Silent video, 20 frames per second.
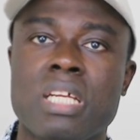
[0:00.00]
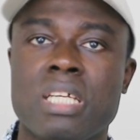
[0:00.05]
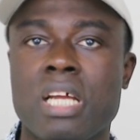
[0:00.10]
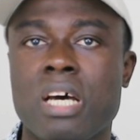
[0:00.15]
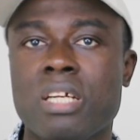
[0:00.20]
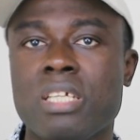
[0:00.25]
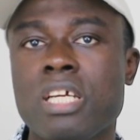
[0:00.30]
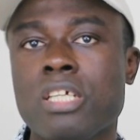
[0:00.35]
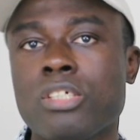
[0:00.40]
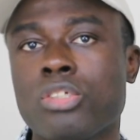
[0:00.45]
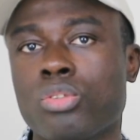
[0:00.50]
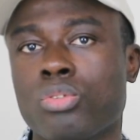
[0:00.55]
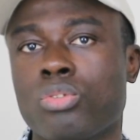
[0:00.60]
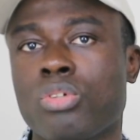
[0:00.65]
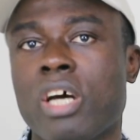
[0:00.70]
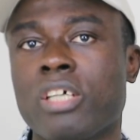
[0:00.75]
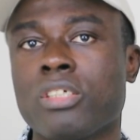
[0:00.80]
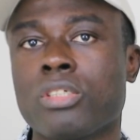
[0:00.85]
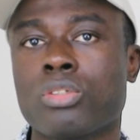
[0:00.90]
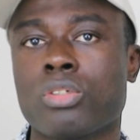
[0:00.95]
Now this
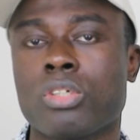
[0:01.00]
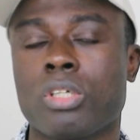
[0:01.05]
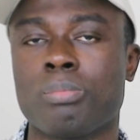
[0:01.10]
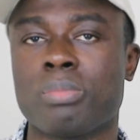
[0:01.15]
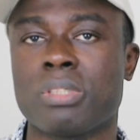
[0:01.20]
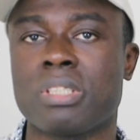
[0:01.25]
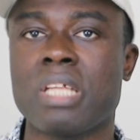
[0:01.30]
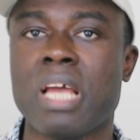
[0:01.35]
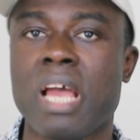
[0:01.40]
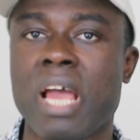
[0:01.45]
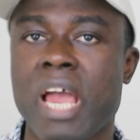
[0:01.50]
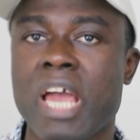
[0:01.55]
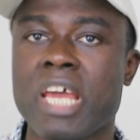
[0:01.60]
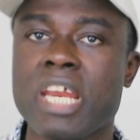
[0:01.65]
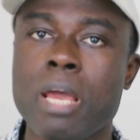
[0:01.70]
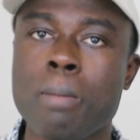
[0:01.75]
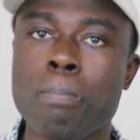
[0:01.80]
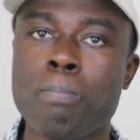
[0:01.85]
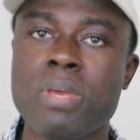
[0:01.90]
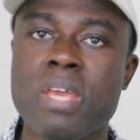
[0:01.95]
transcript, the
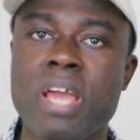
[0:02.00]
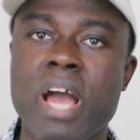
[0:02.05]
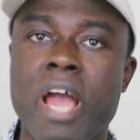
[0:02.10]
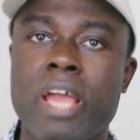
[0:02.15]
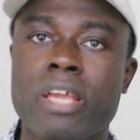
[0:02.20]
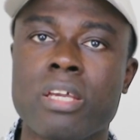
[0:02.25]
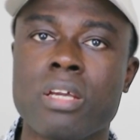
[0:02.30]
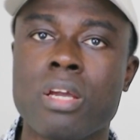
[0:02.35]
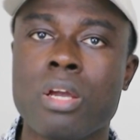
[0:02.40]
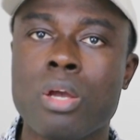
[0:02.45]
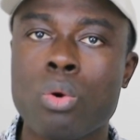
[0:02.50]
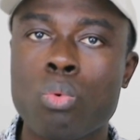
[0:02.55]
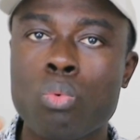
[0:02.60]
NMBI